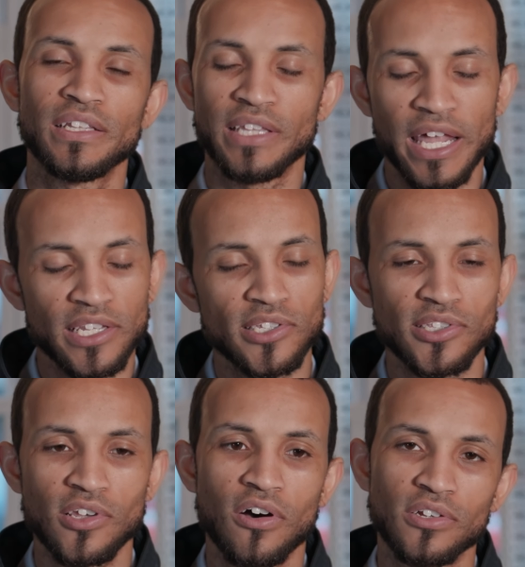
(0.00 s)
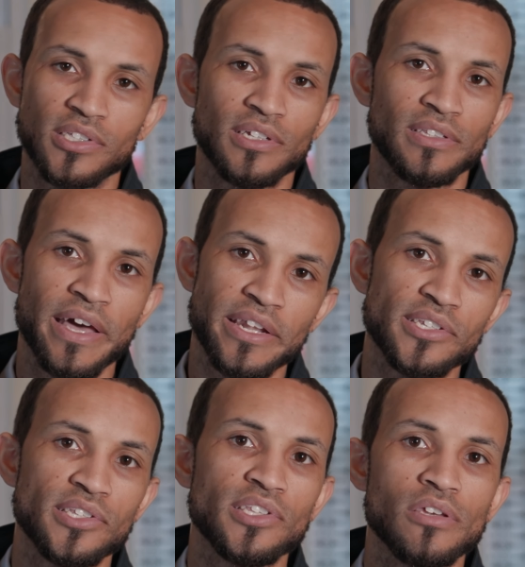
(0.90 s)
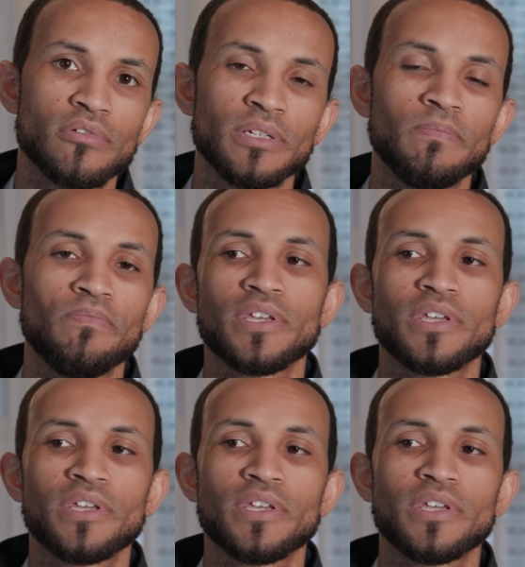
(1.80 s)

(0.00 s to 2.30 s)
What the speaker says: That is the sauce. That is the secret,